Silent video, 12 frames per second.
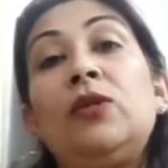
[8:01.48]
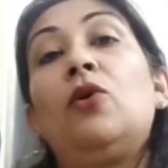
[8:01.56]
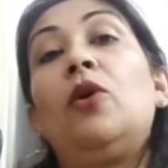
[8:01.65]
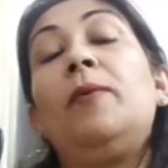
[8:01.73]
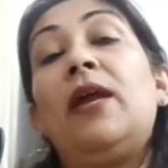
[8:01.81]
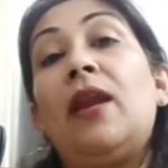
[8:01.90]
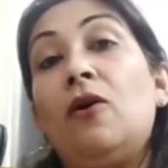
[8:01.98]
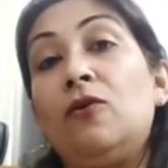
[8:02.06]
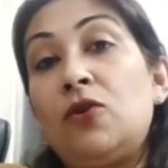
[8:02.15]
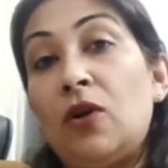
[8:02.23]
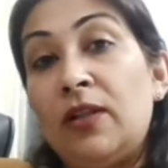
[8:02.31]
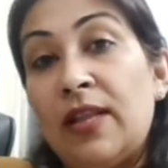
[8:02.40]
is going to be
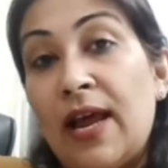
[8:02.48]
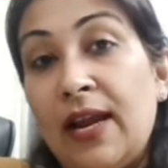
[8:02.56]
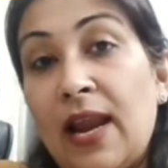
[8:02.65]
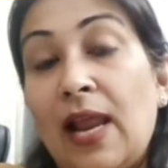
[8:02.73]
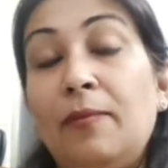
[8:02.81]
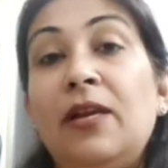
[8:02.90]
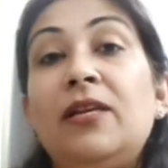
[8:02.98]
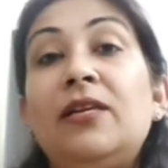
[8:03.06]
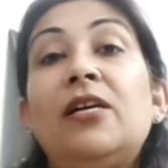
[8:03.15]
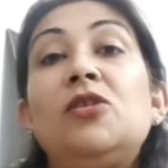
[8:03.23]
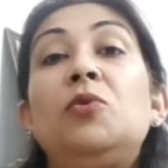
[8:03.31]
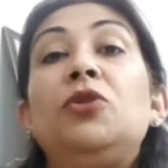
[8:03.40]
announced on that. I'll be in
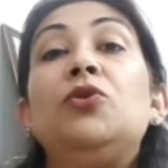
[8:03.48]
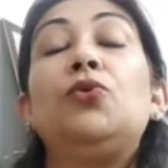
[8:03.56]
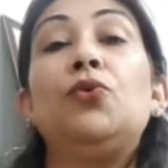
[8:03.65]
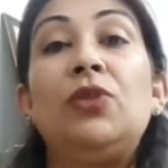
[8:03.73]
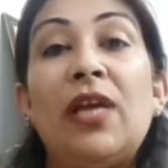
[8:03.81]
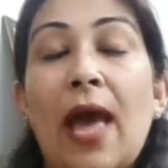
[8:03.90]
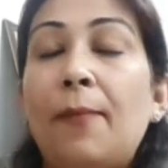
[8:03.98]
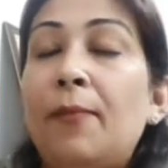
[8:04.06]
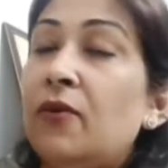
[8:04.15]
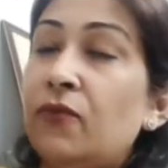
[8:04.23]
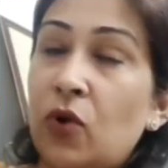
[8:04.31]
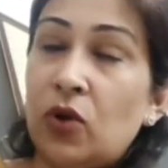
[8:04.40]
touch with you through the app
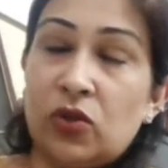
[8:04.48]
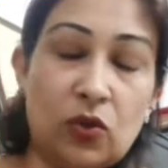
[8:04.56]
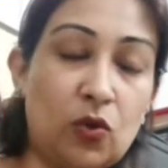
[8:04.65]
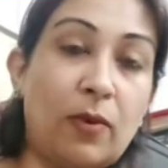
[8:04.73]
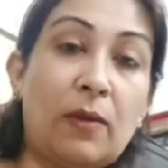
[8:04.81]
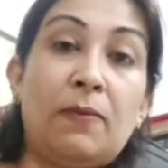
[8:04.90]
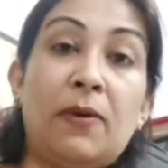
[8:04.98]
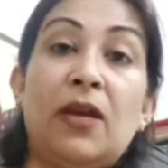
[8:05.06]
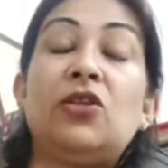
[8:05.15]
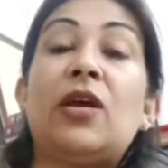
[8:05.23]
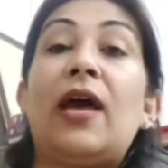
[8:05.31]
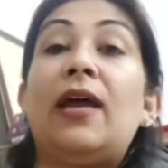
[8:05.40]
and of course through my
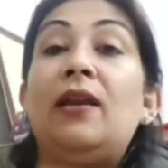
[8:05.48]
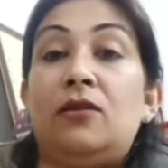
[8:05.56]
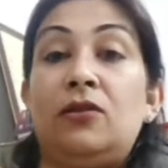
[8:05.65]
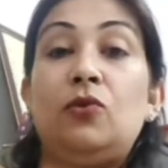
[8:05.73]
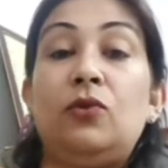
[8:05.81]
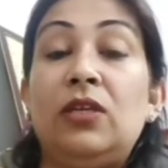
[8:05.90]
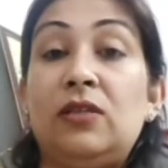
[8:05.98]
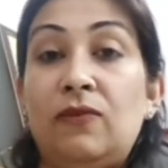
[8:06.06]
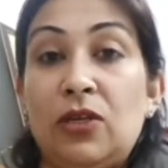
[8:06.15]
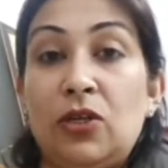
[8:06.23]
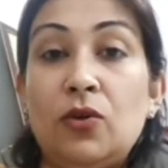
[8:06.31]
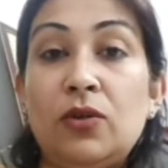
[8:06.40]
page and through these
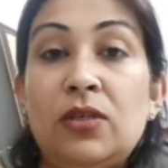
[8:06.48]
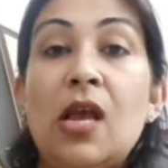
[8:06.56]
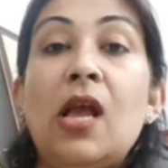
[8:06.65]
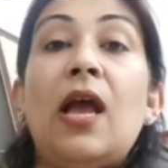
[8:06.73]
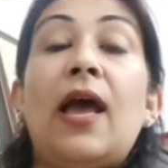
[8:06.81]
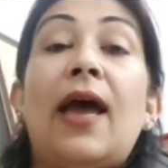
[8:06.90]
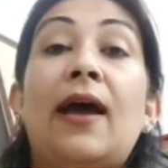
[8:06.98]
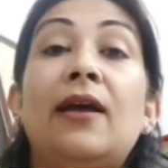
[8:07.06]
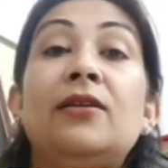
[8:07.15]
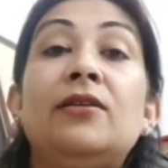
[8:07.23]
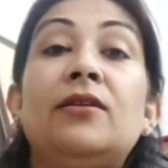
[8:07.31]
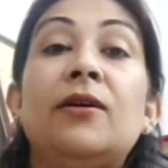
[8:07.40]
videos.
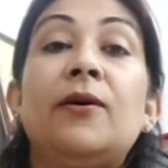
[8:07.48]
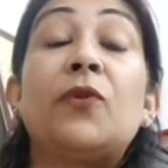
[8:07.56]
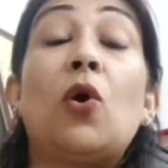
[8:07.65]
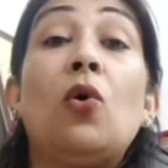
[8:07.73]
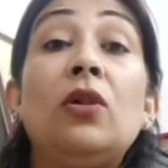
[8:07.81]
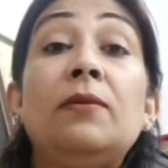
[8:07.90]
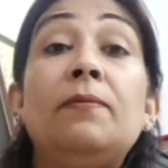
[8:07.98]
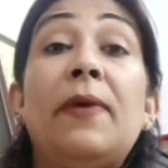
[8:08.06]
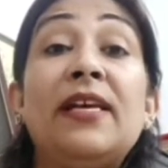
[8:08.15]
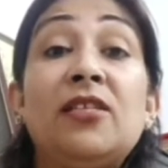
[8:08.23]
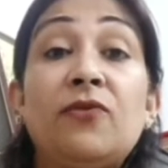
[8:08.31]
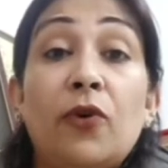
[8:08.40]
And all the
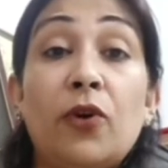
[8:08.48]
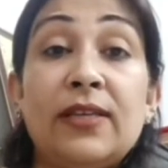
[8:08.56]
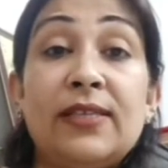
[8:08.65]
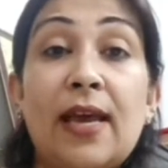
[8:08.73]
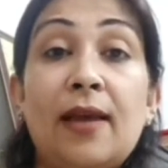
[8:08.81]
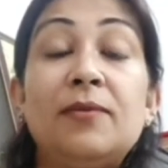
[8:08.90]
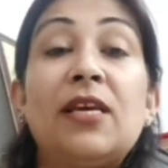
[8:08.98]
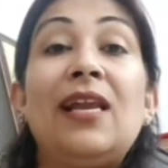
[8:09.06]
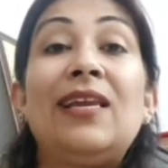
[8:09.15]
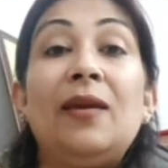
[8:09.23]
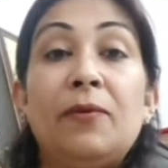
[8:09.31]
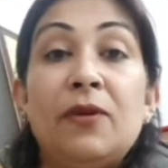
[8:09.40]
best for your exams.
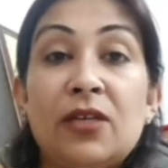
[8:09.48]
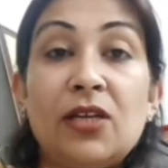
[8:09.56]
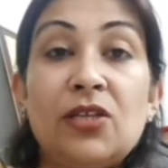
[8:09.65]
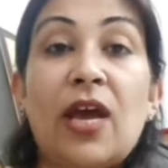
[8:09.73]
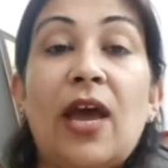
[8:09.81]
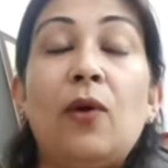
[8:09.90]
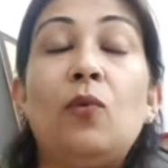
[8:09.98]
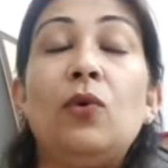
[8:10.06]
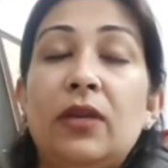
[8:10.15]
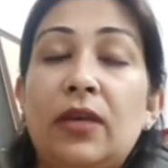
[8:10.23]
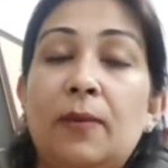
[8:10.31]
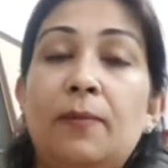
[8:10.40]
I'll keep in touch. I
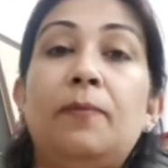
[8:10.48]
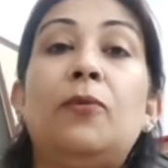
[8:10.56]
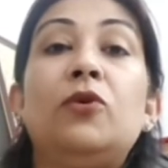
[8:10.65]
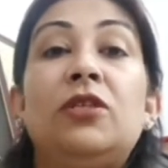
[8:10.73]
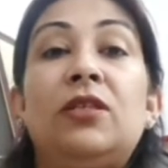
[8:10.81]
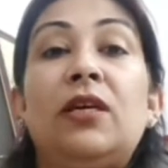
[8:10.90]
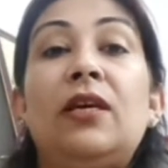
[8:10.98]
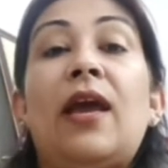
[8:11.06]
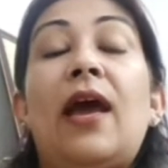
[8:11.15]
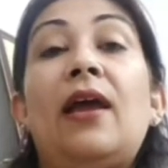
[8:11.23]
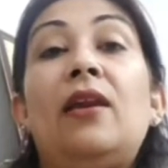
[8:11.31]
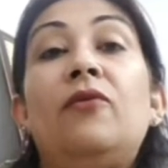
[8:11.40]
will keep posting,
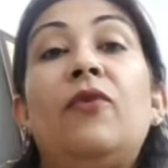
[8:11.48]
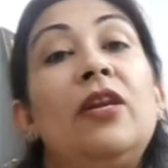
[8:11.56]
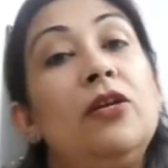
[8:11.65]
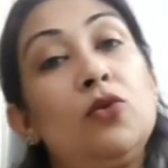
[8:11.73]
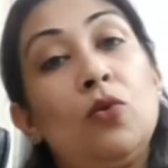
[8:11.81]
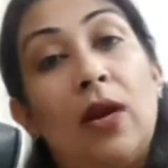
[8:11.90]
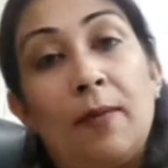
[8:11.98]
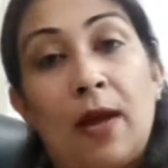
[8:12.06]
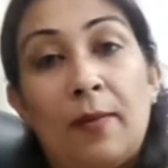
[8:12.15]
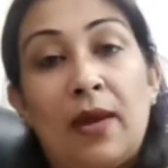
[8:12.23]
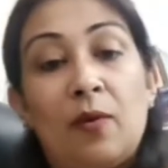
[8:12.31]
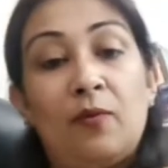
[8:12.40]
and very soon I'm
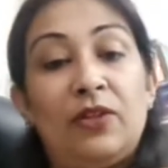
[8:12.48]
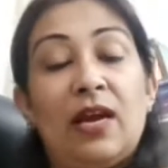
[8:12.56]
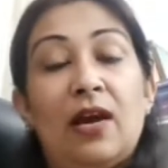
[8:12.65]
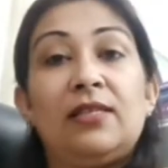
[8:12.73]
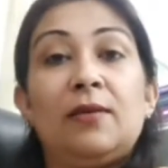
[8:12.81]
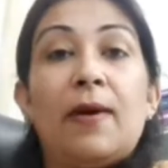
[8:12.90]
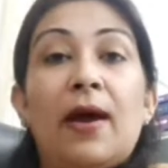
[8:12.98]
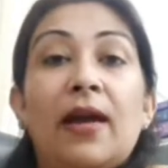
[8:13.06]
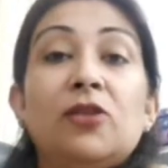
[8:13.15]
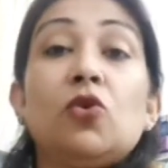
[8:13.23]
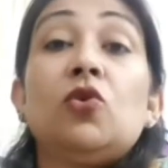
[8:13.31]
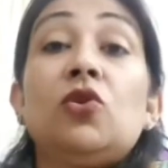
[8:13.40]
coming up with the answer bank.
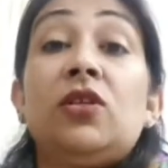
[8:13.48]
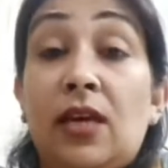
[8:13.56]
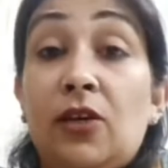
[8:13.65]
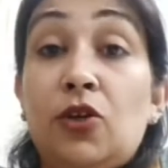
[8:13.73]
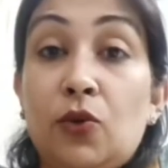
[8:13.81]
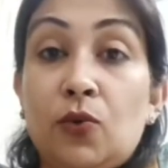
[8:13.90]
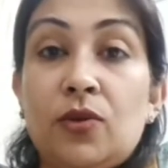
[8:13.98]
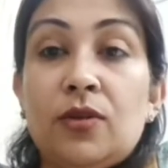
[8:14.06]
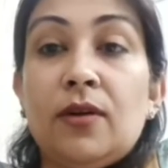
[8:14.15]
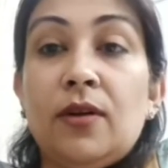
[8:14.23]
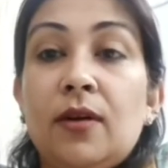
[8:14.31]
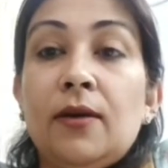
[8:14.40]
So stay tuned.